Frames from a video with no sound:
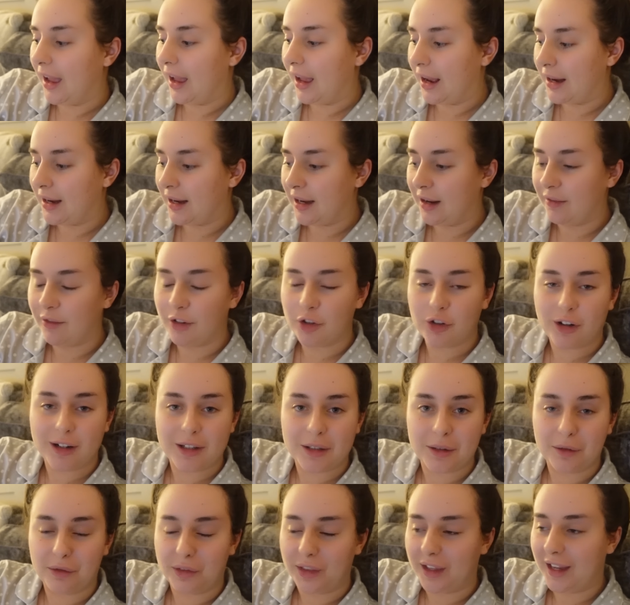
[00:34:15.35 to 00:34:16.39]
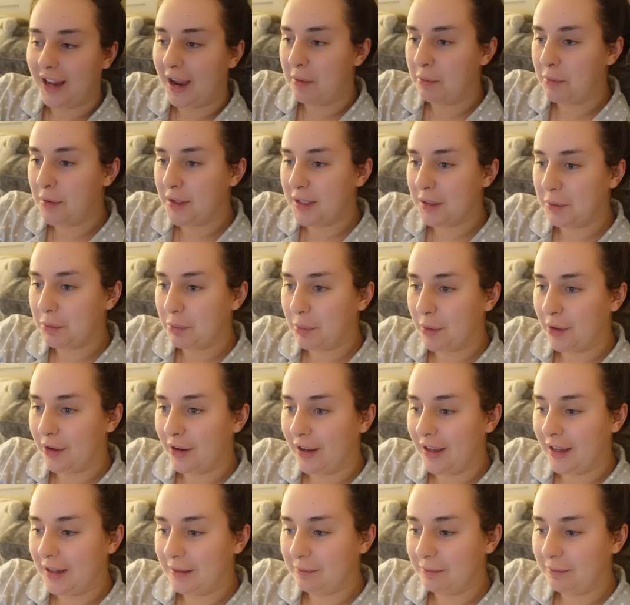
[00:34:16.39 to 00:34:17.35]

And I never dress up for the cameras, but